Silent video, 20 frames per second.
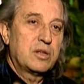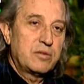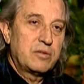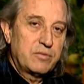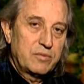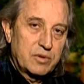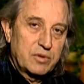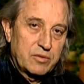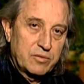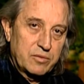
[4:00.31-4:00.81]

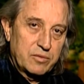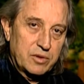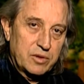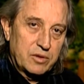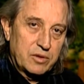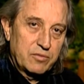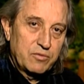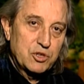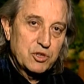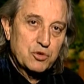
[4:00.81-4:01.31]

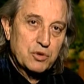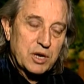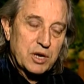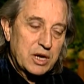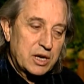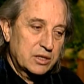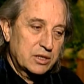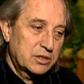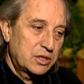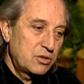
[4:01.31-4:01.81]
in visual
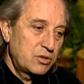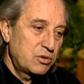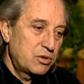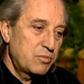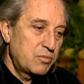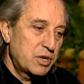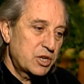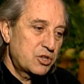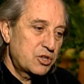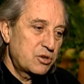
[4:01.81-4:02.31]
art, a new
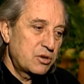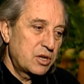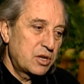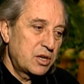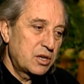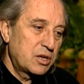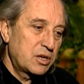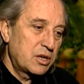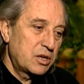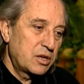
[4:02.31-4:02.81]
dimension
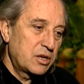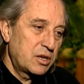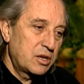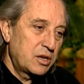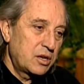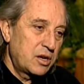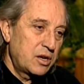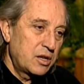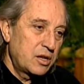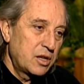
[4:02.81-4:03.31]

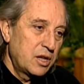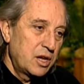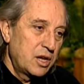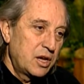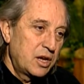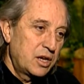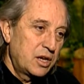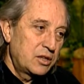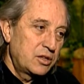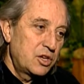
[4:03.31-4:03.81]

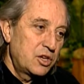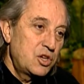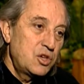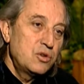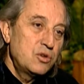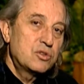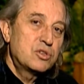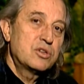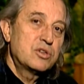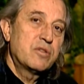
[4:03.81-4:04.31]
in the
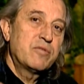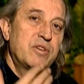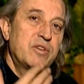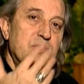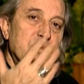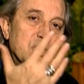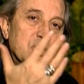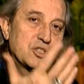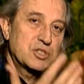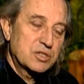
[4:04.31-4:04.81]
using of
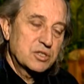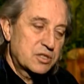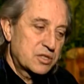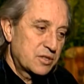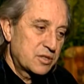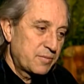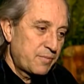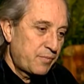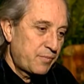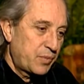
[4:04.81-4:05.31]
images.